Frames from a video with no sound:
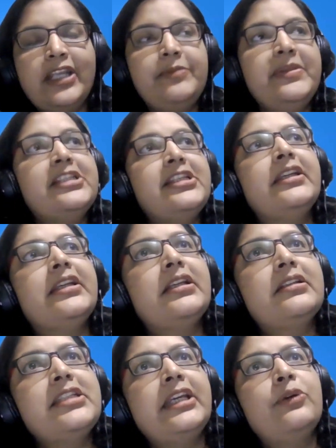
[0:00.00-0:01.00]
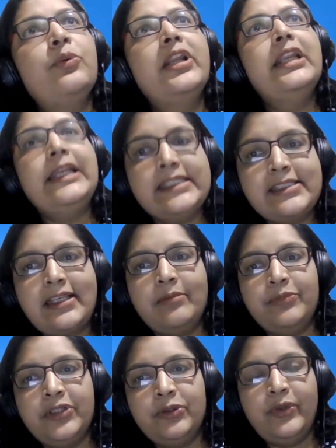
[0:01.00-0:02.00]
Now, let me take one
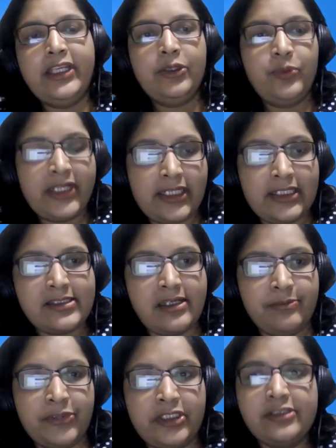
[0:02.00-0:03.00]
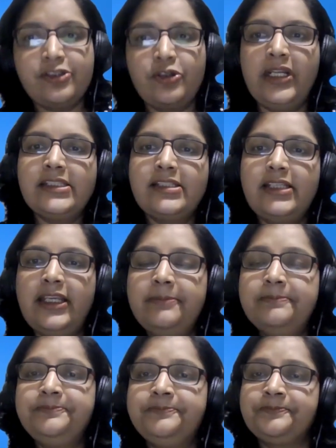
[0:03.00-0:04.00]
example, very quick example. So let's
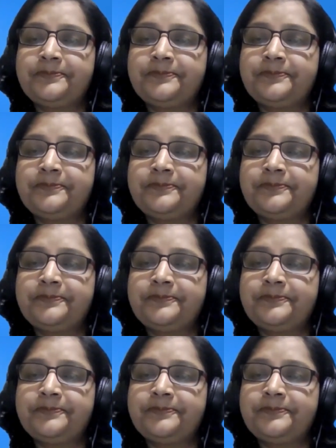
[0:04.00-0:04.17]
say